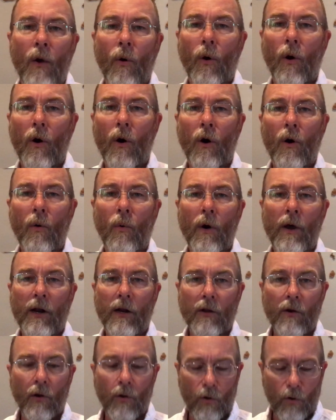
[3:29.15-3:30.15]
Oh, what
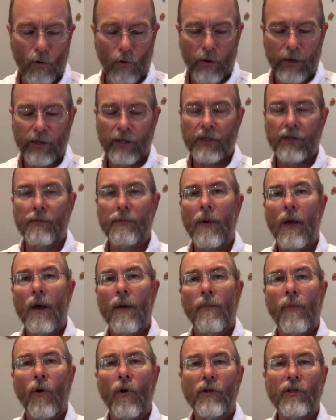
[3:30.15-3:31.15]
a glorious
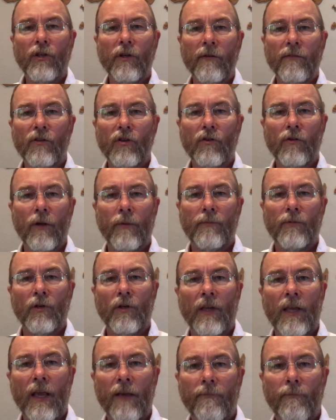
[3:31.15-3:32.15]
portion of Scripture
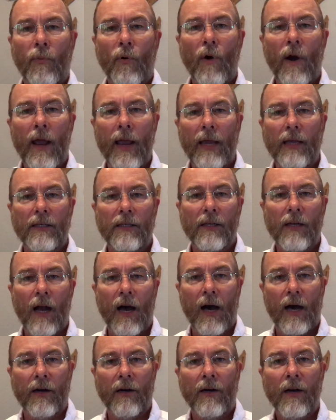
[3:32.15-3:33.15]
to give praise and
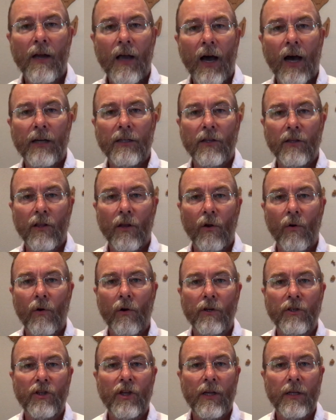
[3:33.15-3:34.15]
honor unto the
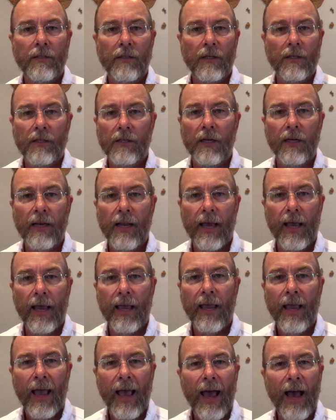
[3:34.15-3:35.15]
Lord Jesus
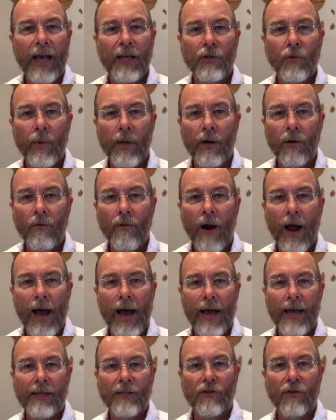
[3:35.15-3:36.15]
today. As we
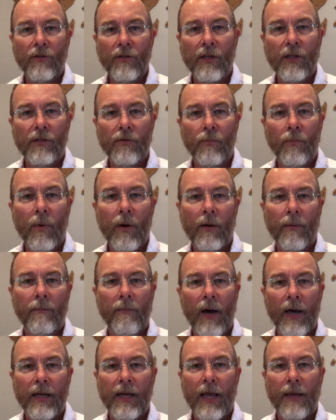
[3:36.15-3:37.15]
arise on this
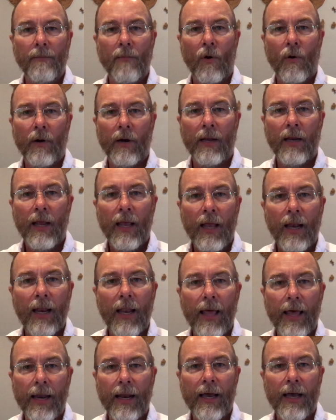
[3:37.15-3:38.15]
Monday morning,
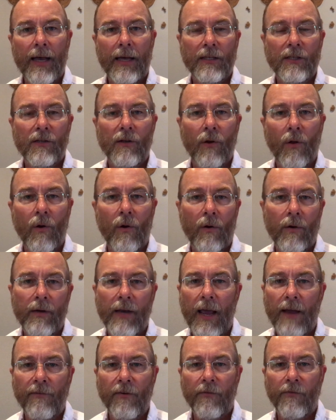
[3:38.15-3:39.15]
let us
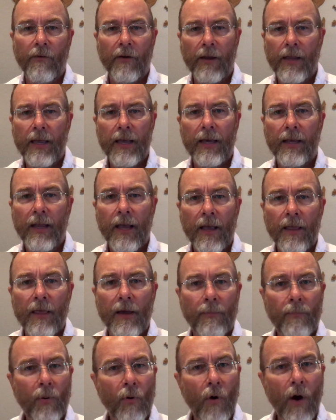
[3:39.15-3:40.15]
never forget
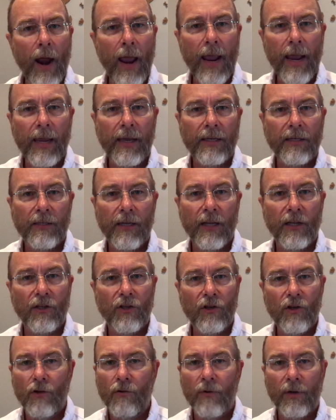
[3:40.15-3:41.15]
that praise
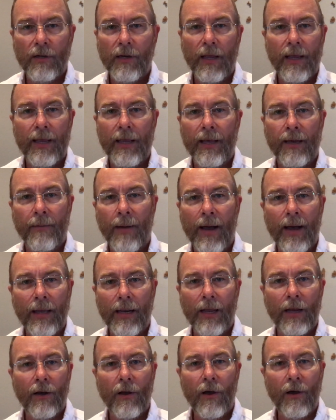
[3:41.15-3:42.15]
is due unto Him.
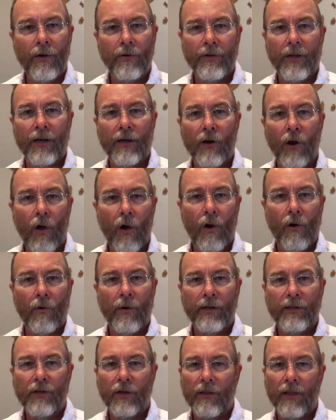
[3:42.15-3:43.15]
Hallelujah.
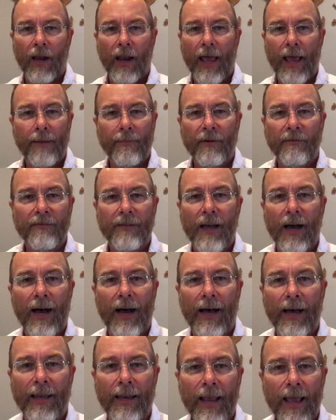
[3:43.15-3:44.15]
Glory to the Lamb of
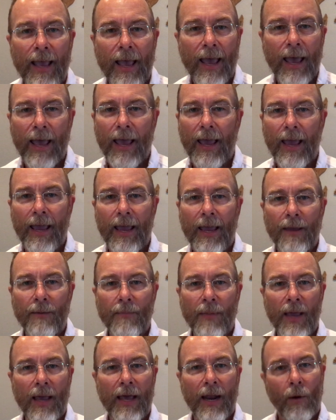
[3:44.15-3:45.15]
God.
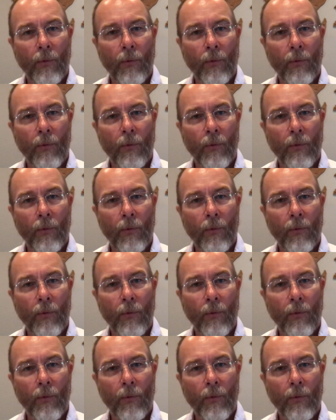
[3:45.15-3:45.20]
Amen.